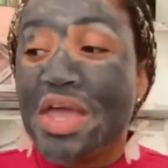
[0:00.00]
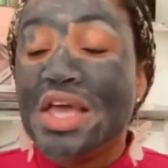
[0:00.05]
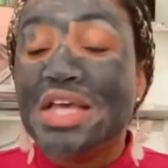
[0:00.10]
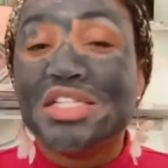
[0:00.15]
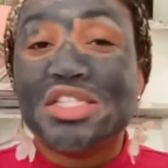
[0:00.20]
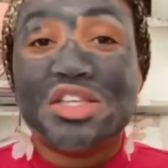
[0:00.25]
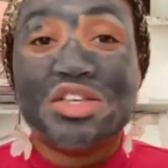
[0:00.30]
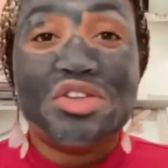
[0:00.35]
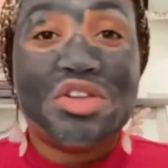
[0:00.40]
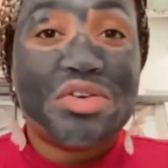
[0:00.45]

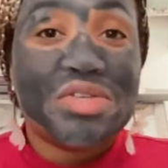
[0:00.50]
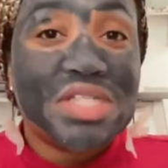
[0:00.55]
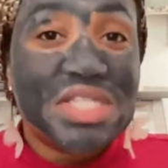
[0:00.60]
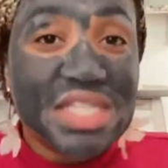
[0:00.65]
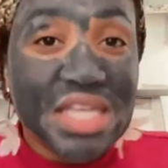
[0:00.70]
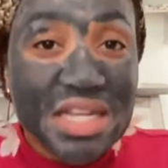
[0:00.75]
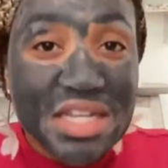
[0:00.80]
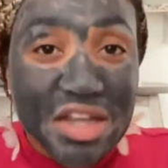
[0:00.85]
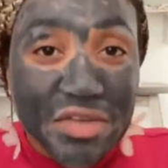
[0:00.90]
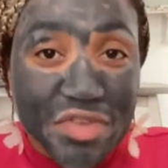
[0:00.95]
So you don't
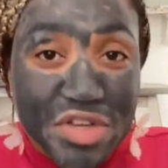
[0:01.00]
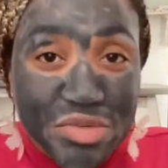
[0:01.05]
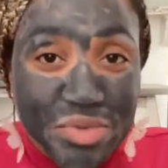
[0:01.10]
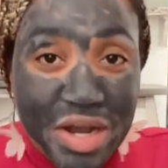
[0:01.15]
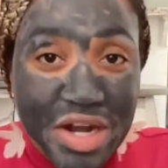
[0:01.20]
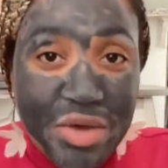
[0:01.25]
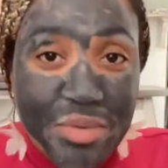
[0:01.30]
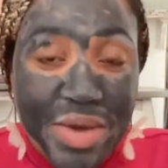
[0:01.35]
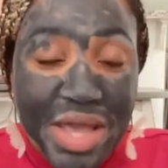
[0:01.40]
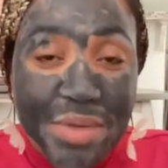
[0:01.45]
see a difference
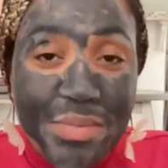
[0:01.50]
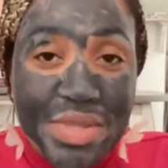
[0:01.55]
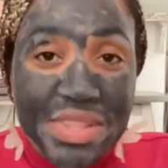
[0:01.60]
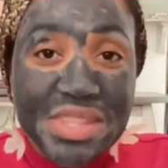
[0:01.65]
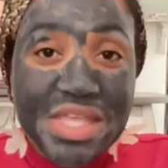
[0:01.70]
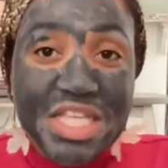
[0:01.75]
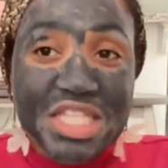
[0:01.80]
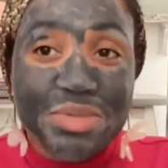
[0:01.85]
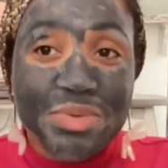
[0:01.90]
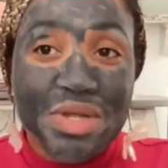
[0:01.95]
right away with
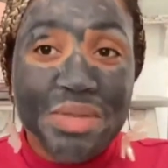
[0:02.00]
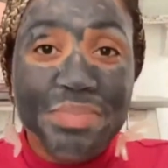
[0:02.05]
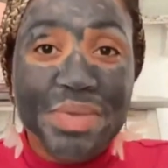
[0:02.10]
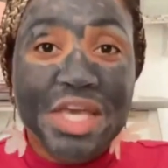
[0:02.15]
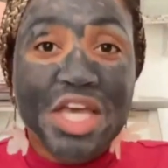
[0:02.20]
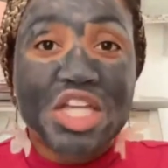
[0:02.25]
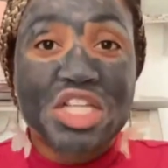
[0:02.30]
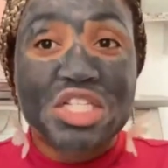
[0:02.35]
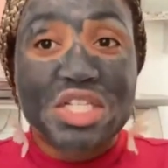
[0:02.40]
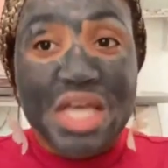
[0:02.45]
this one
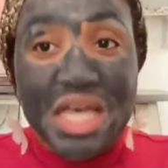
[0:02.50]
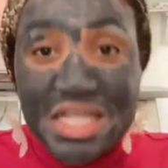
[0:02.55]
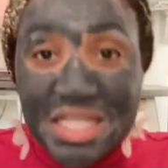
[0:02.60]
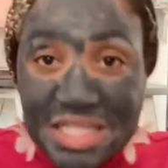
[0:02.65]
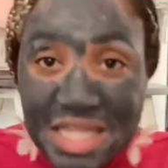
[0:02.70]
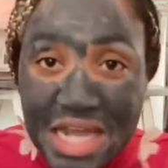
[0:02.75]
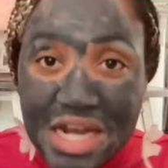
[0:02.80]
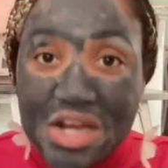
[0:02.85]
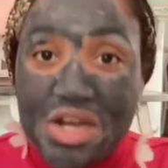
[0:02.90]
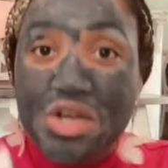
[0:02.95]
because it's
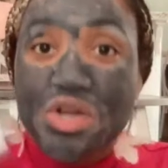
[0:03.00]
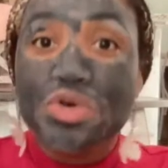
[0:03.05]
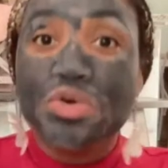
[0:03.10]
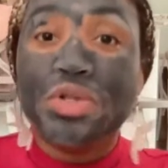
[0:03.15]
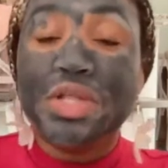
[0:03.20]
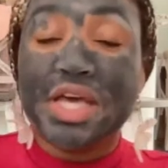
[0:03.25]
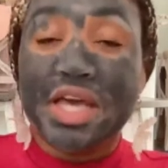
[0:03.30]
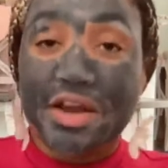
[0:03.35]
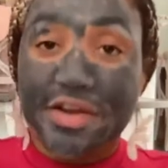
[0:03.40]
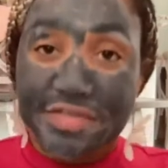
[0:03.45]
that new
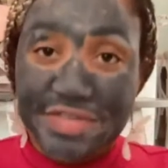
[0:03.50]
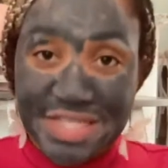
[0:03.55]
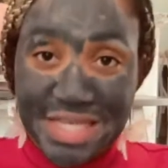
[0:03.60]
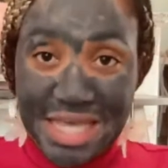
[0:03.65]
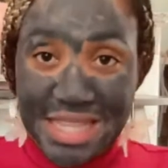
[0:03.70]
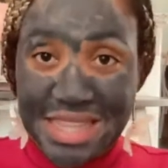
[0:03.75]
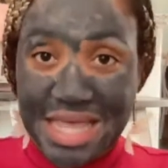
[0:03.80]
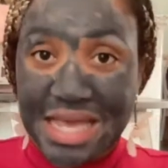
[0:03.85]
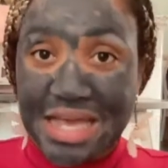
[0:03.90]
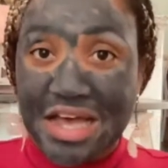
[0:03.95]
layer of
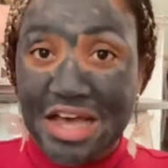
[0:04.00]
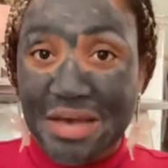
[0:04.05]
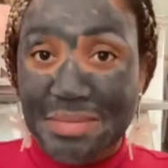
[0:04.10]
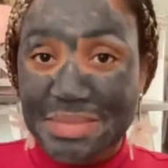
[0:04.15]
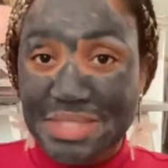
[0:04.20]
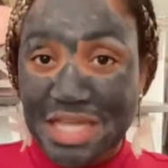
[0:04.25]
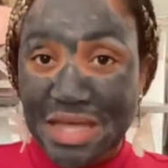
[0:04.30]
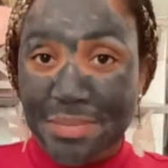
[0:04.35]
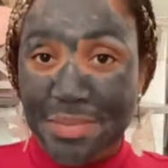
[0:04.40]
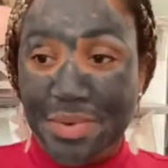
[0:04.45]
skin that
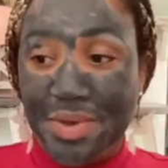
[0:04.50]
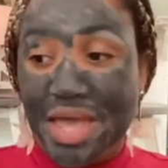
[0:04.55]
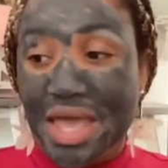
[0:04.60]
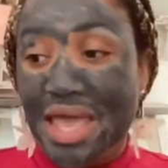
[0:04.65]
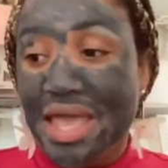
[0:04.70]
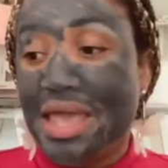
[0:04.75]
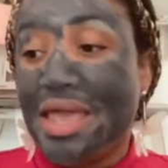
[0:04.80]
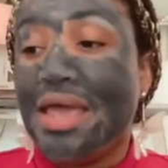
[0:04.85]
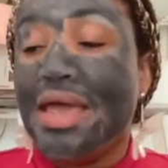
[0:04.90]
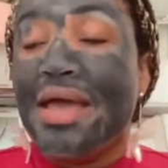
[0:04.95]
comes up,
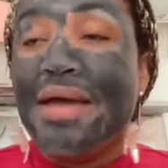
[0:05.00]
okay?